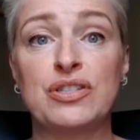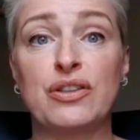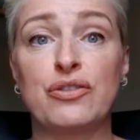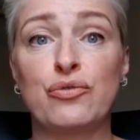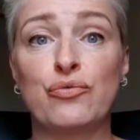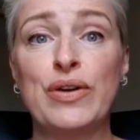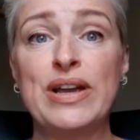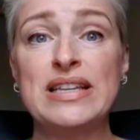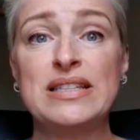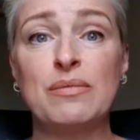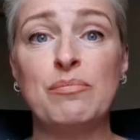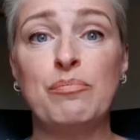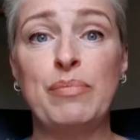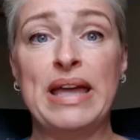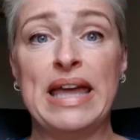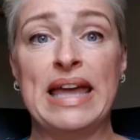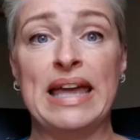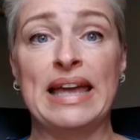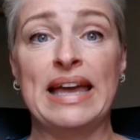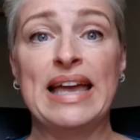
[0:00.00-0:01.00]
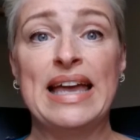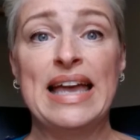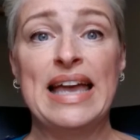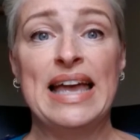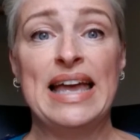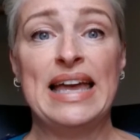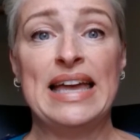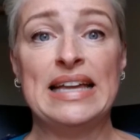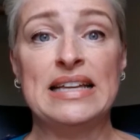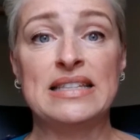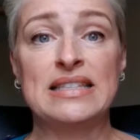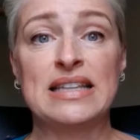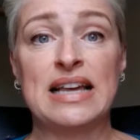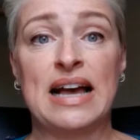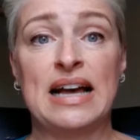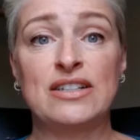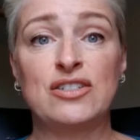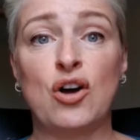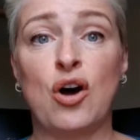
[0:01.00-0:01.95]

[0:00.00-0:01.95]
The reason being is that